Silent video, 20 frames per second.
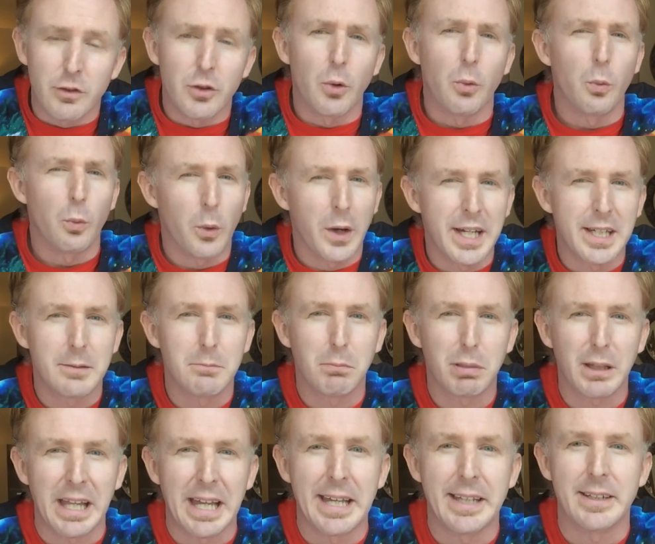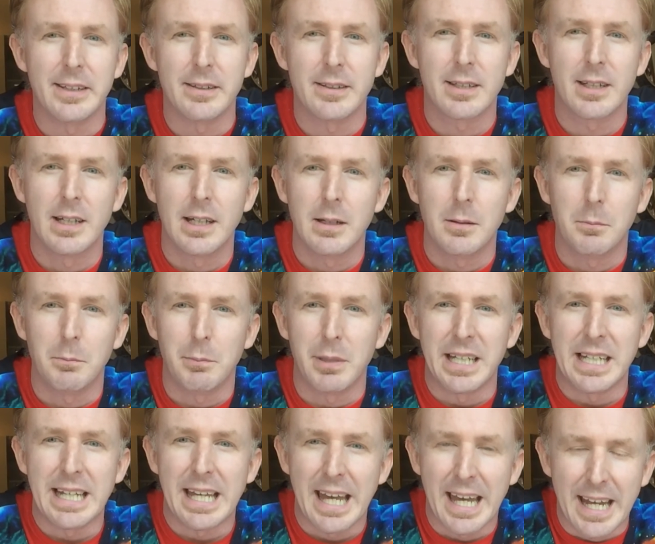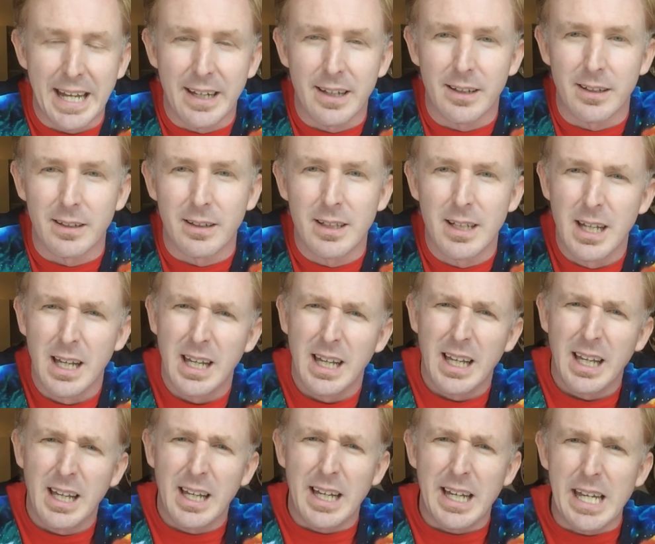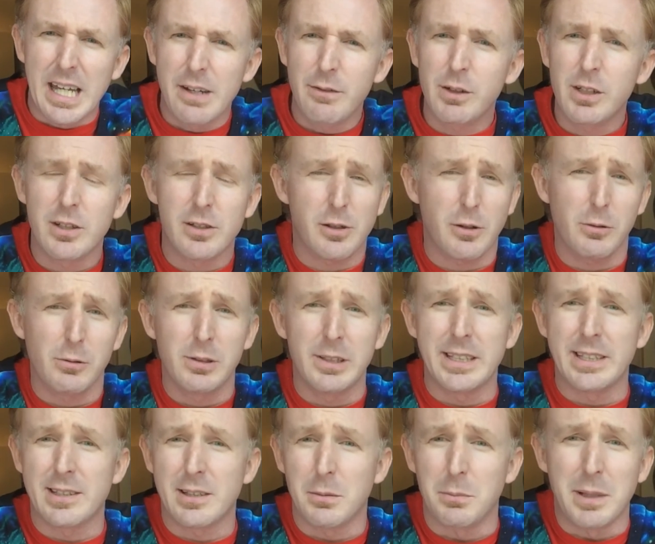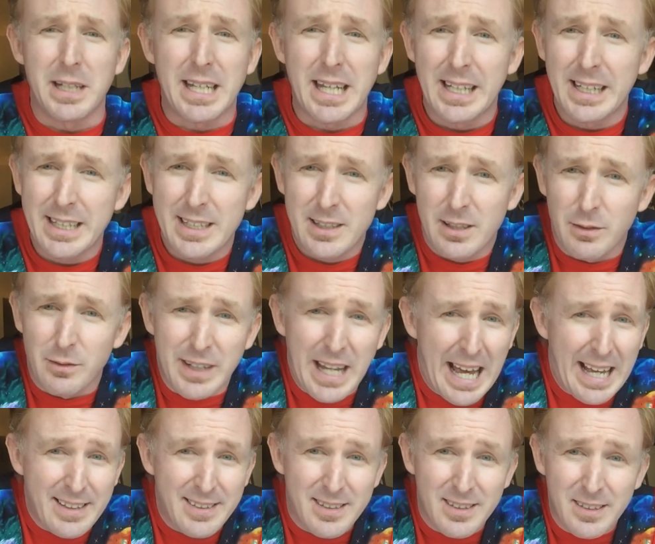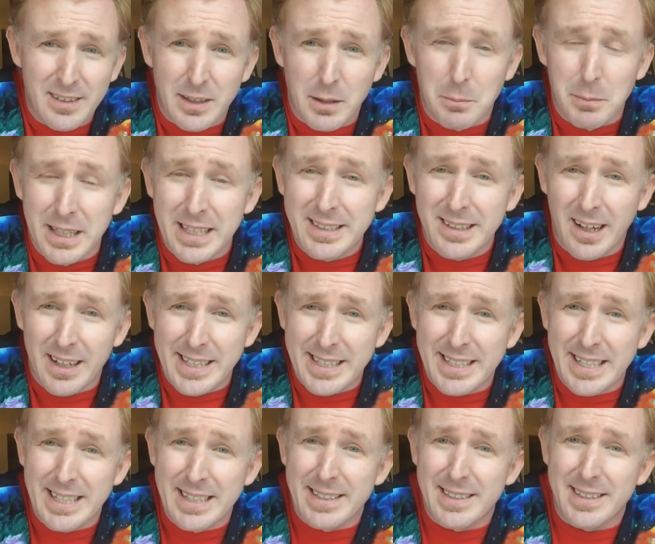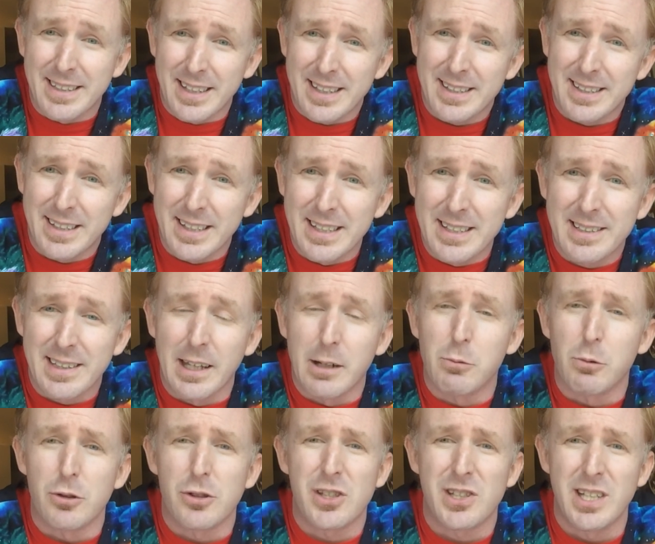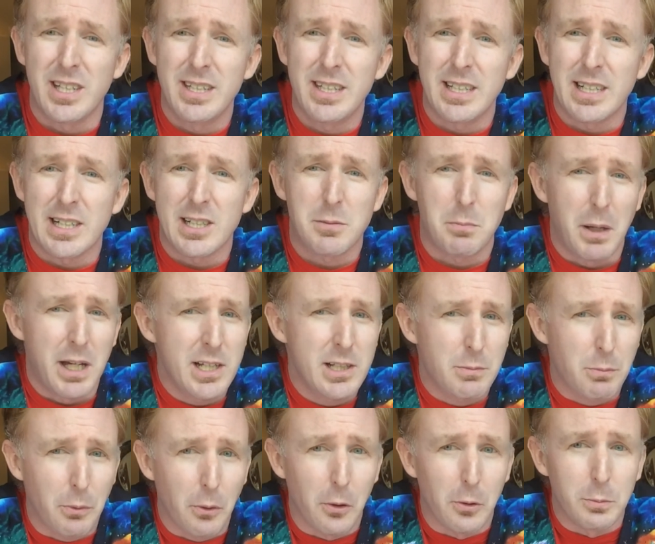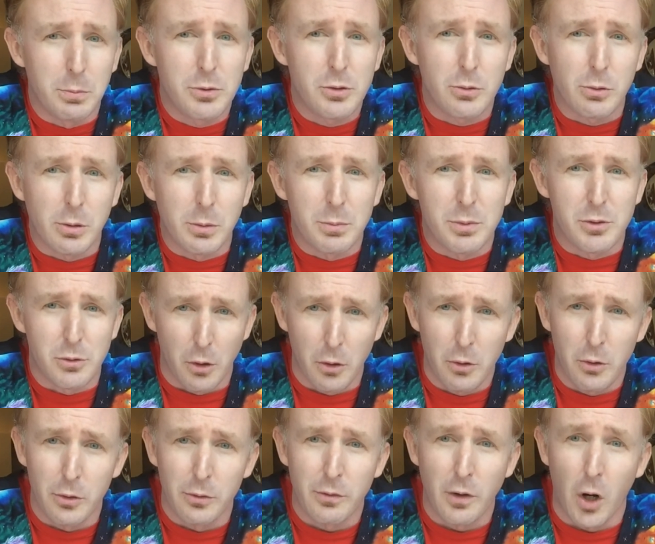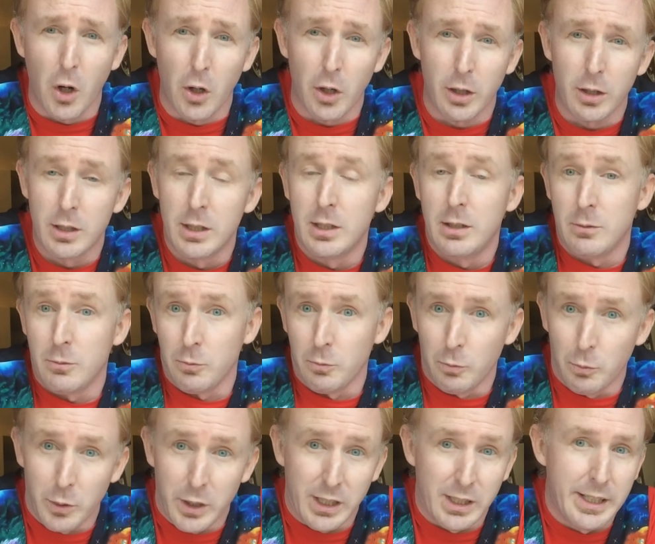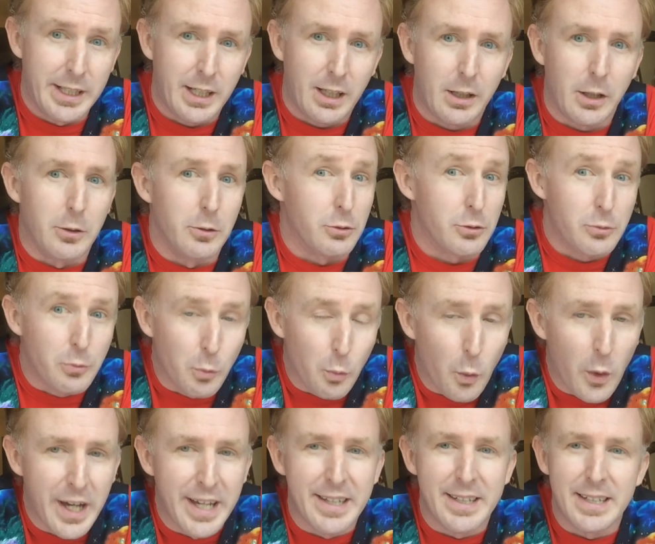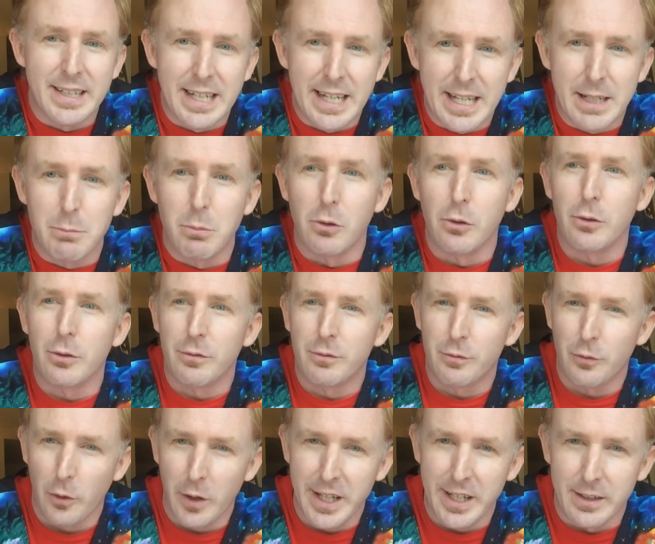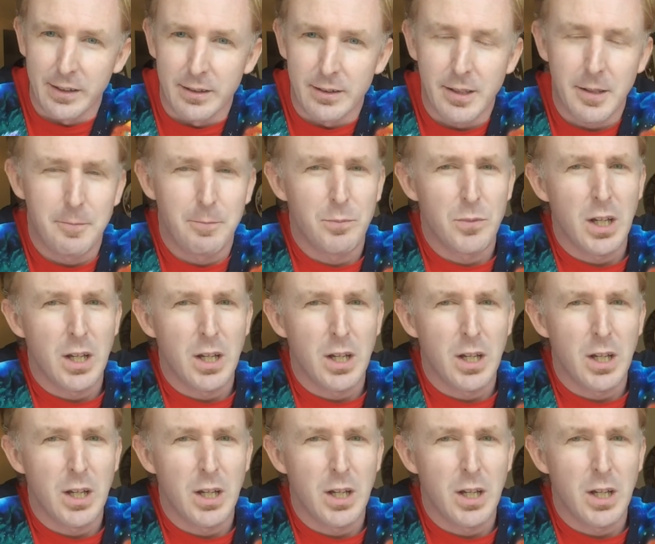of the red planet began. Even as early as the beginnings of NASA in the mid 1960s, they were sending space probes to observe our really close red neighbor friend.